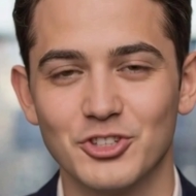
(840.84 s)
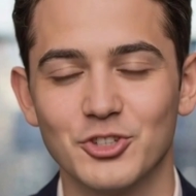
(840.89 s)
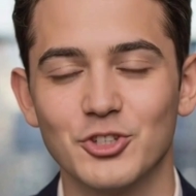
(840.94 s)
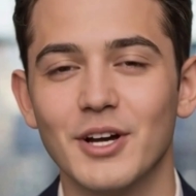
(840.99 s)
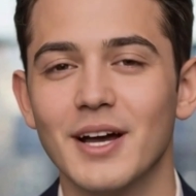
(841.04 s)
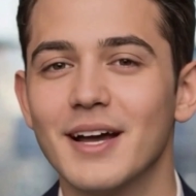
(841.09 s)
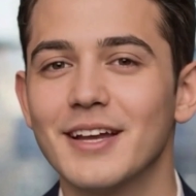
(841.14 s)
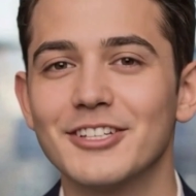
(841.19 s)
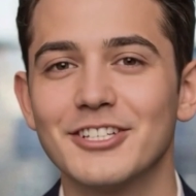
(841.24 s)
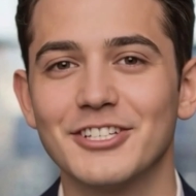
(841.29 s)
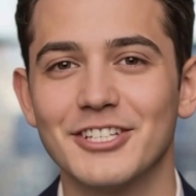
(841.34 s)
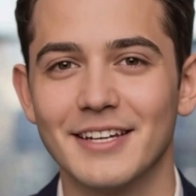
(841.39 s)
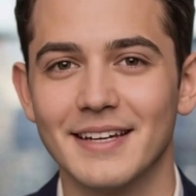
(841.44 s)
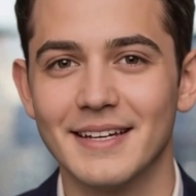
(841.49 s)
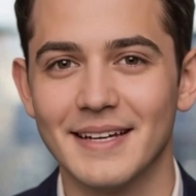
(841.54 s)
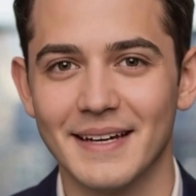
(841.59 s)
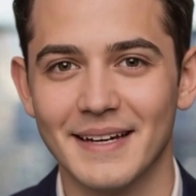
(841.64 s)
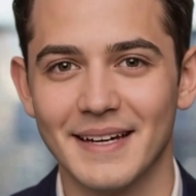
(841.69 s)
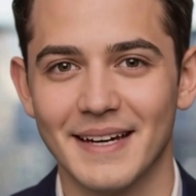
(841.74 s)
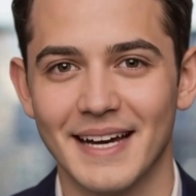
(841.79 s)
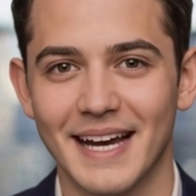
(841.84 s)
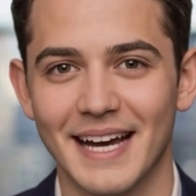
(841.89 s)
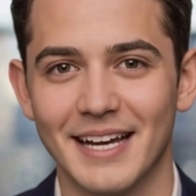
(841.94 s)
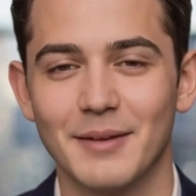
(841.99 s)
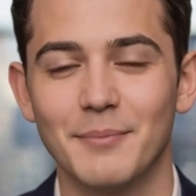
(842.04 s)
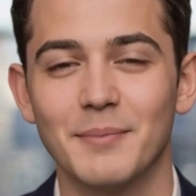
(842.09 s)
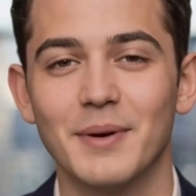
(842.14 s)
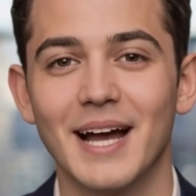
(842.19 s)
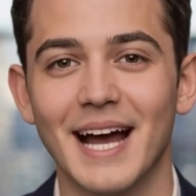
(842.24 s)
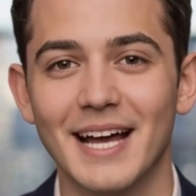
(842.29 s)
trust, and
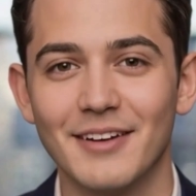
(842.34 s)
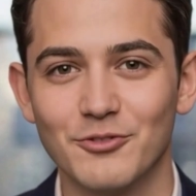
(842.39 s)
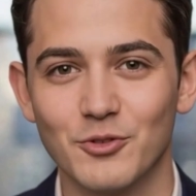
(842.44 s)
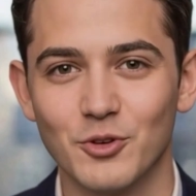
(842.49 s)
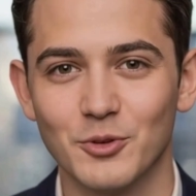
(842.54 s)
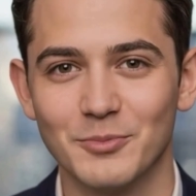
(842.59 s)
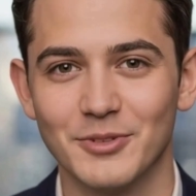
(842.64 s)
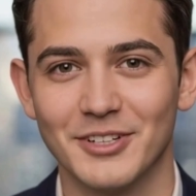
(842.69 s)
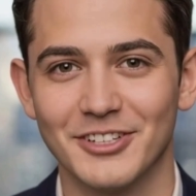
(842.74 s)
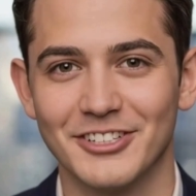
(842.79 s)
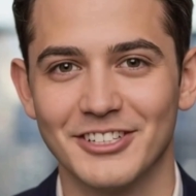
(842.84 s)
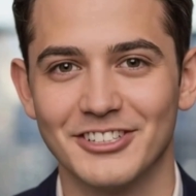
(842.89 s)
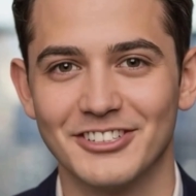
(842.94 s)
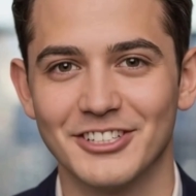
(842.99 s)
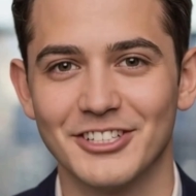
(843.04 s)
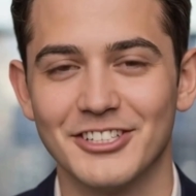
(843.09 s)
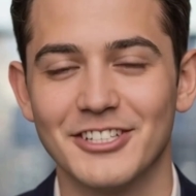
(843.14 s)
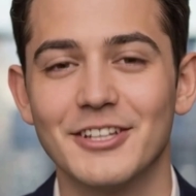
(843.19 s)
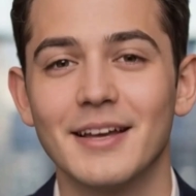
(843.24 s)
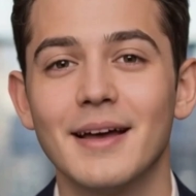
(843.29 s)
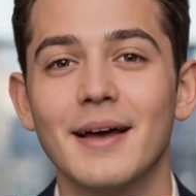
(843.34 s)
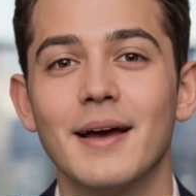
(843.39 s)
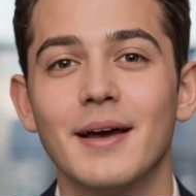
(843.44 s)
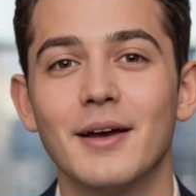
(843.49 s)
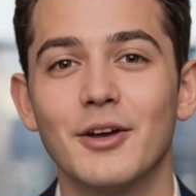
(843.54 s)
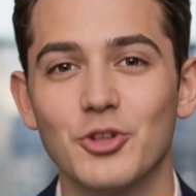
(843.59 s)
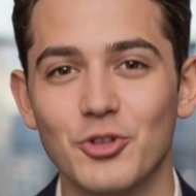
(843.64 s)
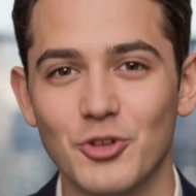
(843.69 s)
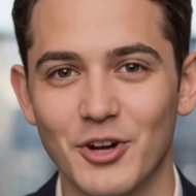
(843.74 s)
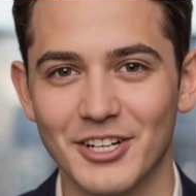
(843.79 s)
in platform businesses,
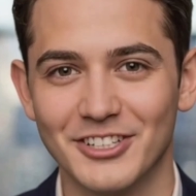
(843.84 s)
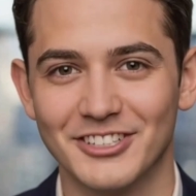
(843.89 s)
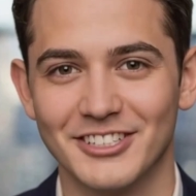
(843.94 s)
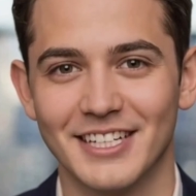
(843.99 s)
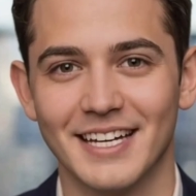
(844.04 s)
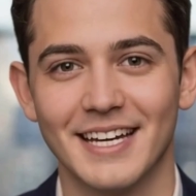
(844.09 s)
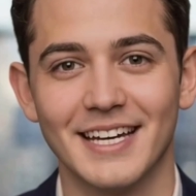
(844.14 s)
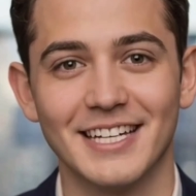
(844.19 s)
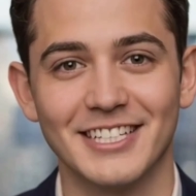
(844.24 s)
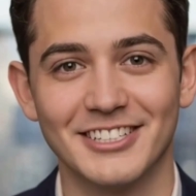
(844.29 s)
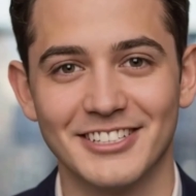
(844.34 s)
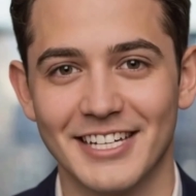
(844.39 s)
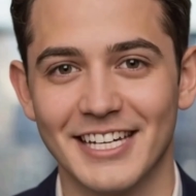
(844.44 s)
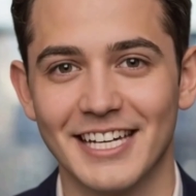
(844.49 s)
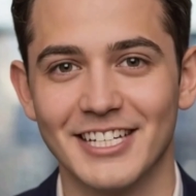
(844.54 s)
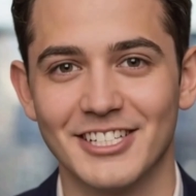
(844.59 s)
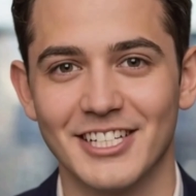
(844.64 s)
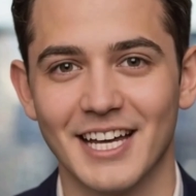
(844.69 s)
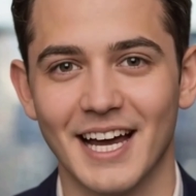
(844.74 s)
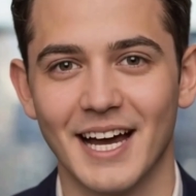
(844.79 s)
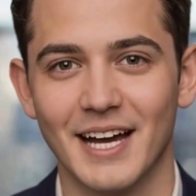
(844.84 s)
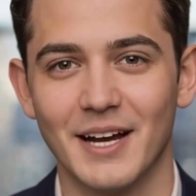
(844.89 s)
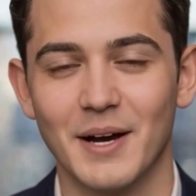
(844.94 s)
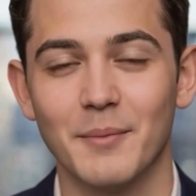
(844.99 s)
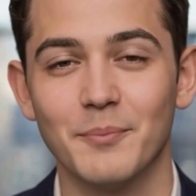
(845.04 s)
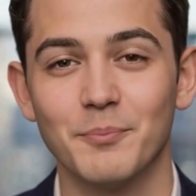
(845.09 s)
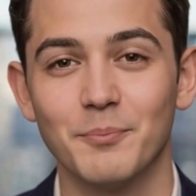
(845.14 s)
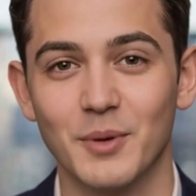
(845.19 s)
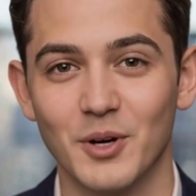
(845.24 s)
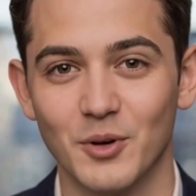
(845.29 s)
trust is the entire
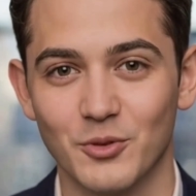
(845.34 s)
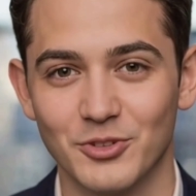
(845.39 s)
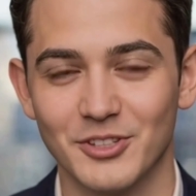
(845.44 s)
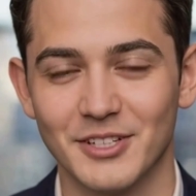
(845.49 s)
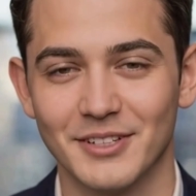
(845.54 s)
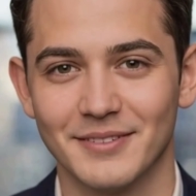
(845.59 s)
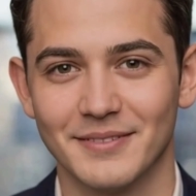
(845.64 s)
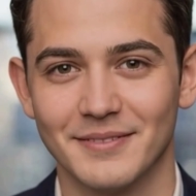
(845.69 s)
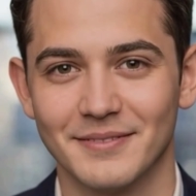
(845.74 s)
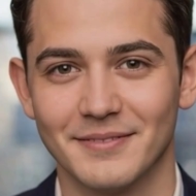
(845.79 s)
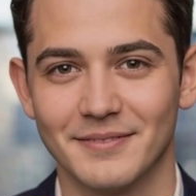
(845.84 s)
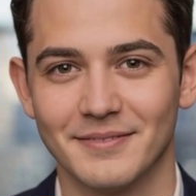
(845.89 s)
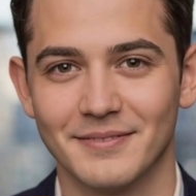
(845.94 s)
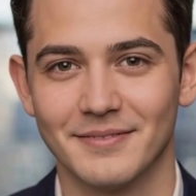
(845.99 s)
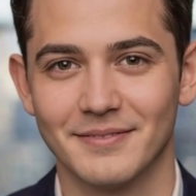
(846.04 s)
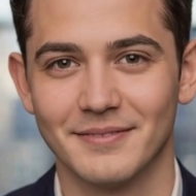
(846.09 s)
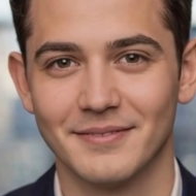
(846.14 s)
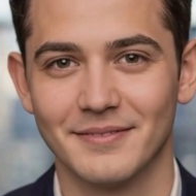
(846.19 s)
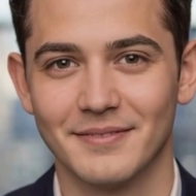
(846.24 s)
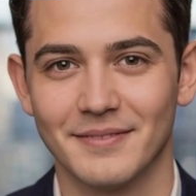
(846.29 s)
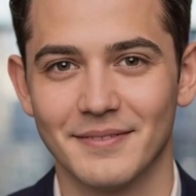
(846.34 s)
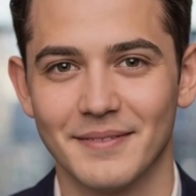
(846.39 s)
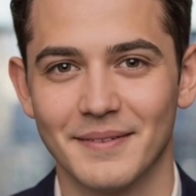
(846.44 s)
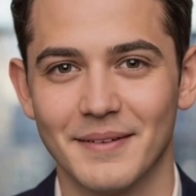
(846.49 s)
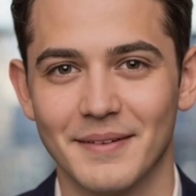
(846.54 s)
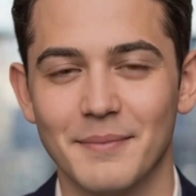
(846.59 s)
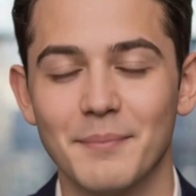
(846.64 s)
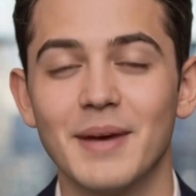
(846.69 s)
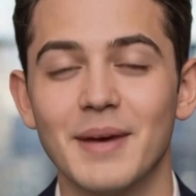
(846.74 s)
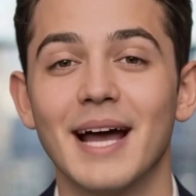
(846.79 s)
moat.
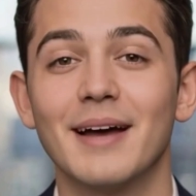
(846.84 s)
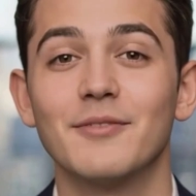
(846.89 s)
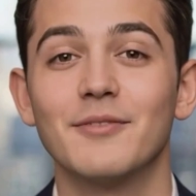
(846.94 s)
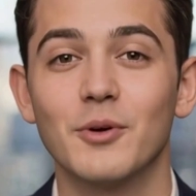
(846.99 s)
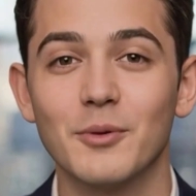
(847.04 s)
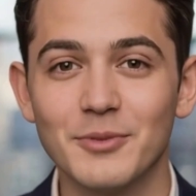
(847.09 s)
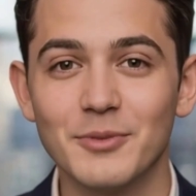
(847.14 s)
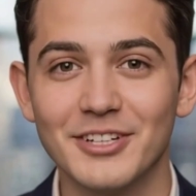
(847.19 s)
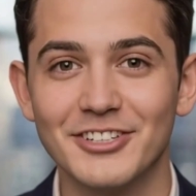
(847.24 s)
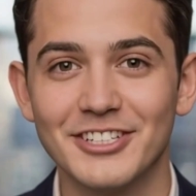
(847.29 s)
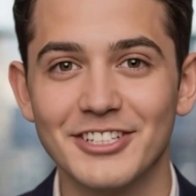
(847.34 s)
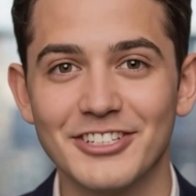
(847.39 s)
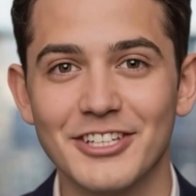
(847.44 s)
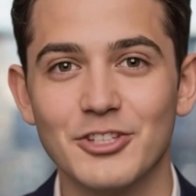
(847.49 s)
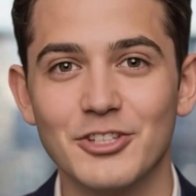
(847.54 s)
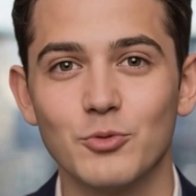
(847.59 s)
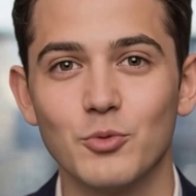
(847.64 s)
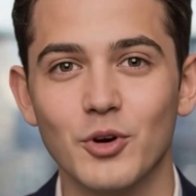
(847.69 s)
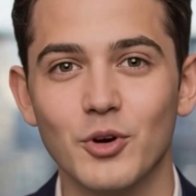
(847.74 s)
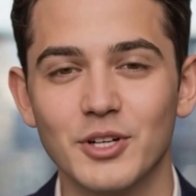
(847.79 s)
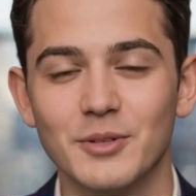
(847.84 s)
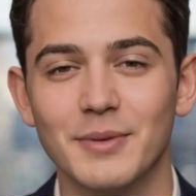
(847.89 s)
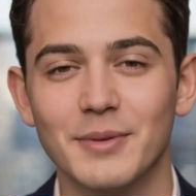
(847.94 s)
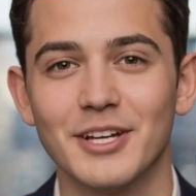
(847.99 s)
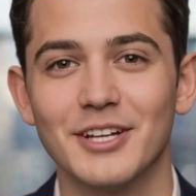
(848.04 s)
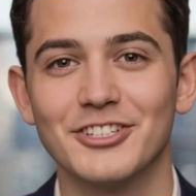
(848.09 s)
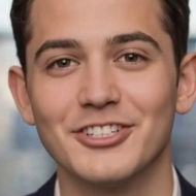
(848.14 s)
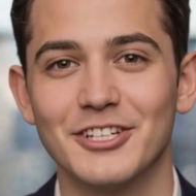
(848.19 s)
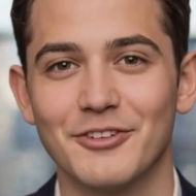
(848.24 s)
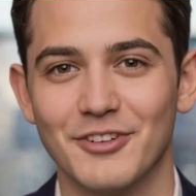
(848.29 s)
Platform businesses work
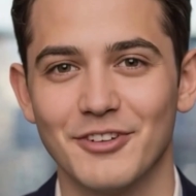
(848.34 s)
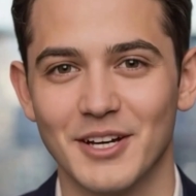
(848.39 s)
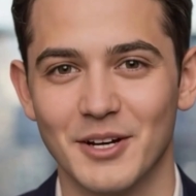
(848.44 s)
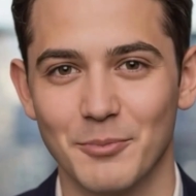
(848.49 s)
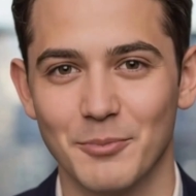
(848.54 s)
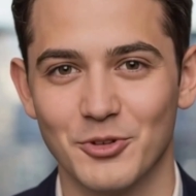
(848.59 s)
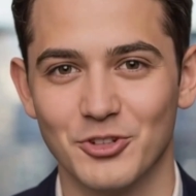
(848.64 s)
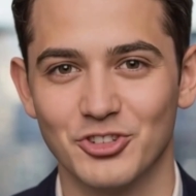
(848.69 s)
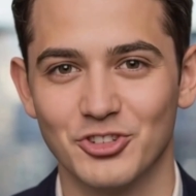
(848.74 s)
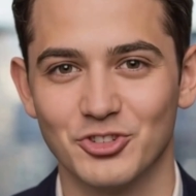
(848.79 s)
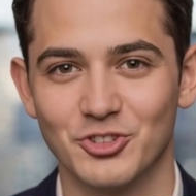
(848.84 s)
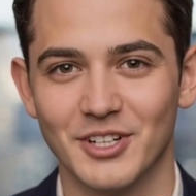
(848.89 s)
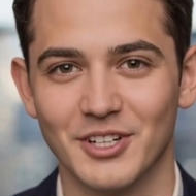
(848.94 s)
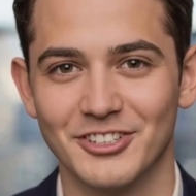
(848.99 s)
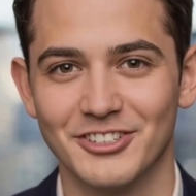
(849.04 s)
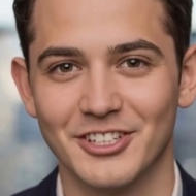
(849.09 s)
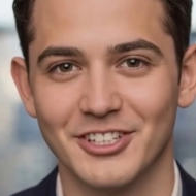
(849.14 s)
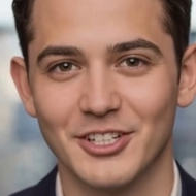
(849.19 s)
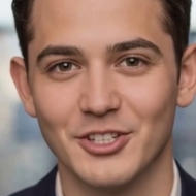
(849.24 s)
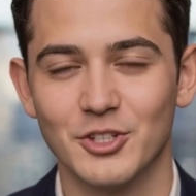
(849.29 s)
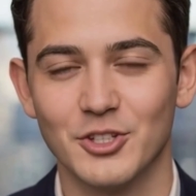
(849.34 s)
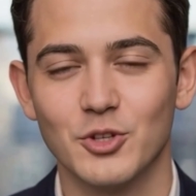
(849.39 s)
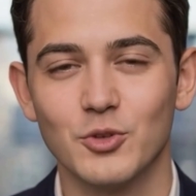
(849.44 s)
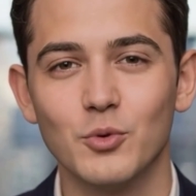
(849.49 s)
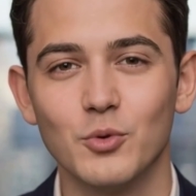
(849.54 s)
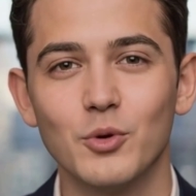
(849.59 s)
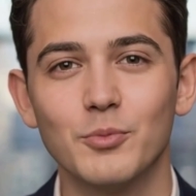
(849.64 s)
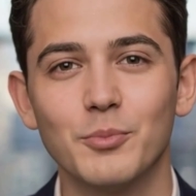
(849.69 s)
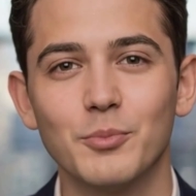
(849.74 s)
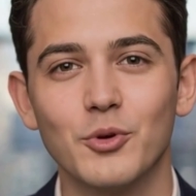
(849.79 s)
because developers trust you
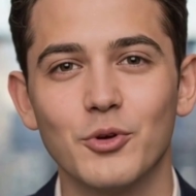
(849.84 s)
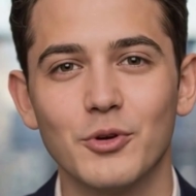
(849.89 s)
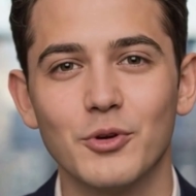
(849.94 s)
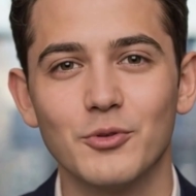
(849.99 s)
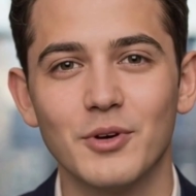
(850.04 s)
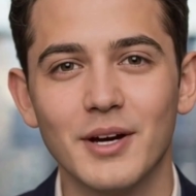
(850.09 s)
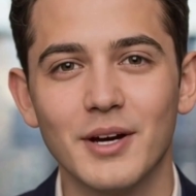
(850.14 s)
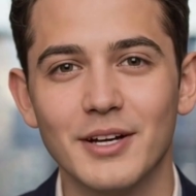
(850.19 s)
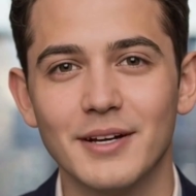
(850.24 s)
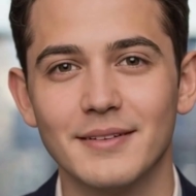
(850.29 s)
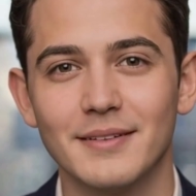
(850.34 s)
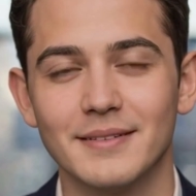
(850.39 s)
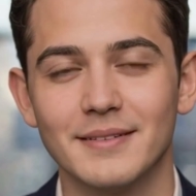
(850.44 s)
won't pull the rug.